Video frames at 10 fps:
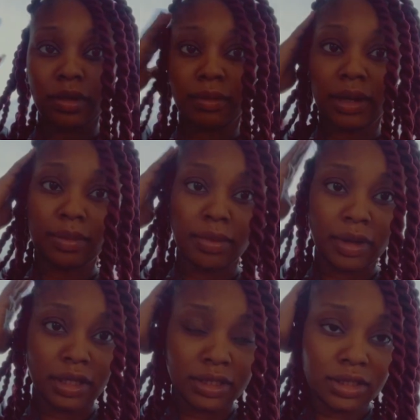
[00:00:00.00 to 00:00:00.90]
on my
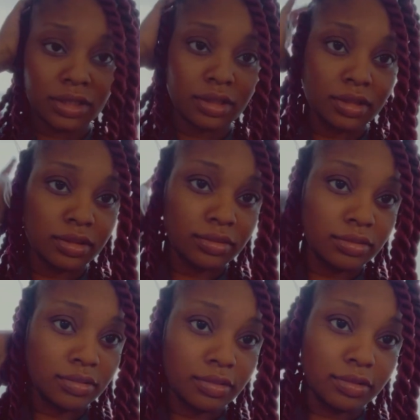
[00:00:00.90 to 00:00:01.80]
braids to
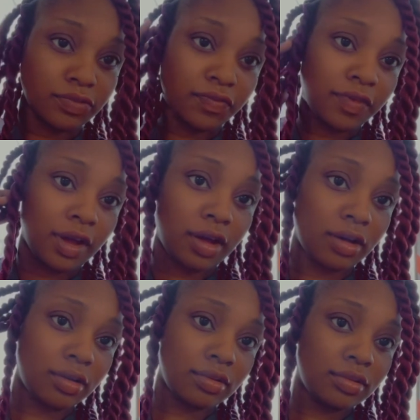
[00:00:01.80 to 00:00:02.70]
fall.